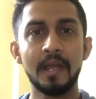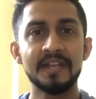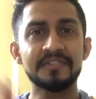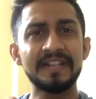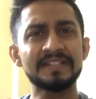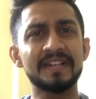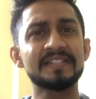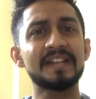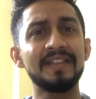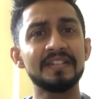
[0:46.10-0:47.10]
So let's
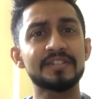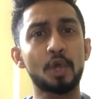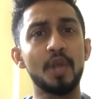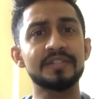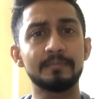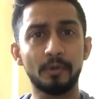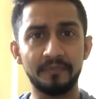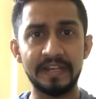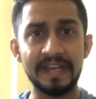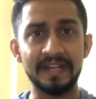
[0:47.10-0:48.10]
understand this concept
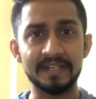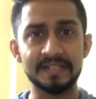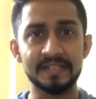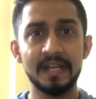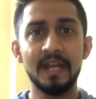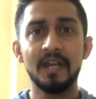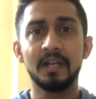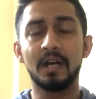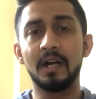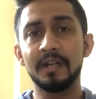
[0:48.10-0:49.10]
of DNS.
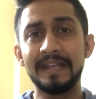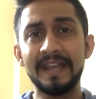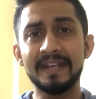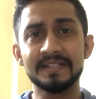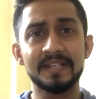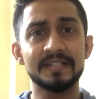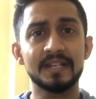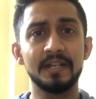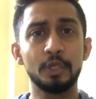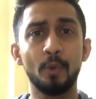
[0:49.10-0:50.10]
Uh, DNS is
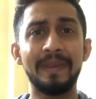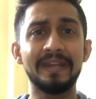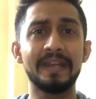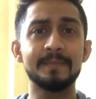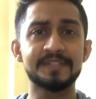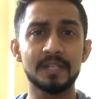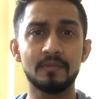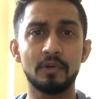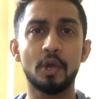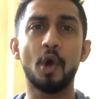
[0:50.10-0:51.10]
domain name
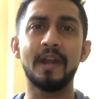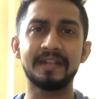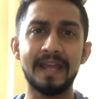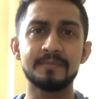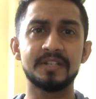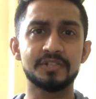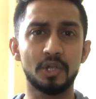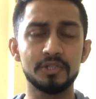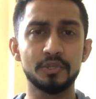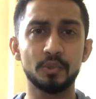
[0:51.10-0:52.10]
server or at times it's
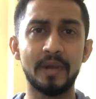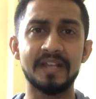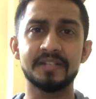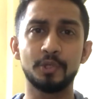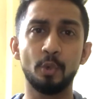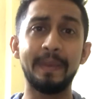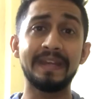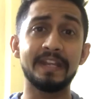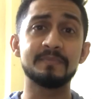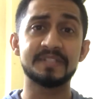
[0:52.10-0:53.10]
also known as
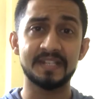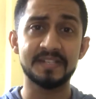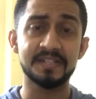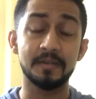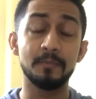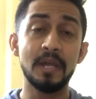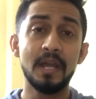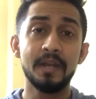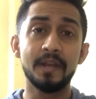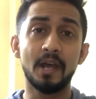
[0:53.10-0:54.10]
domain name system.
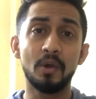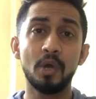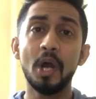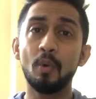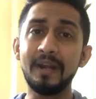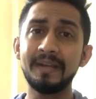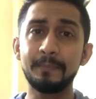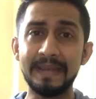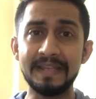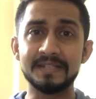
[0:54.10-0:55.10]
Now what
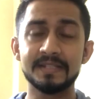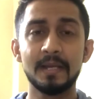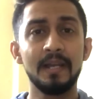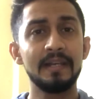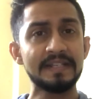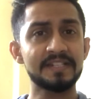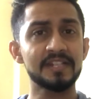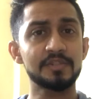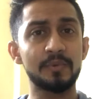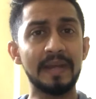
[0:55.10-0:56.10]
it means, let's
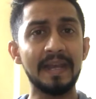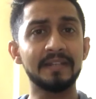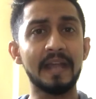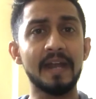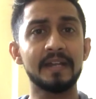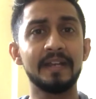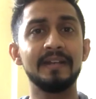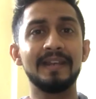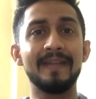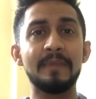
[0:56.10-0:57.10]
just relate that
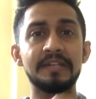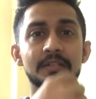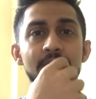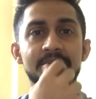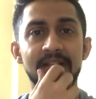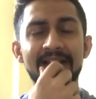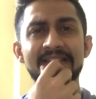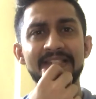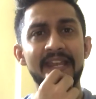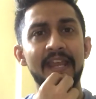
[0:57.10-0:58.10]
in layman terms.
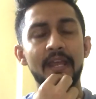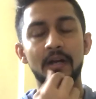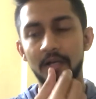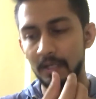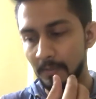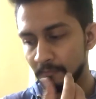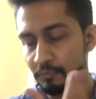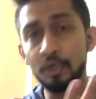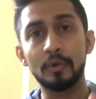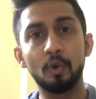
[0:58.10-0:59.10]
Let's say uh,
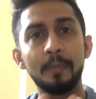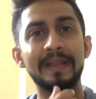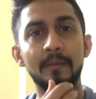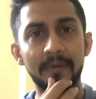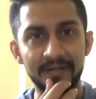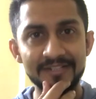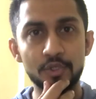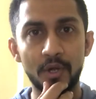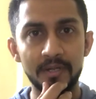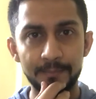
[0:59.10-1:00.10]
you're opening up a
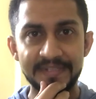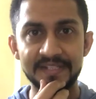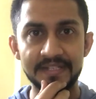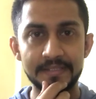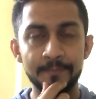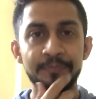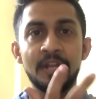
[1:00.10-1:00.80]
restaurant business.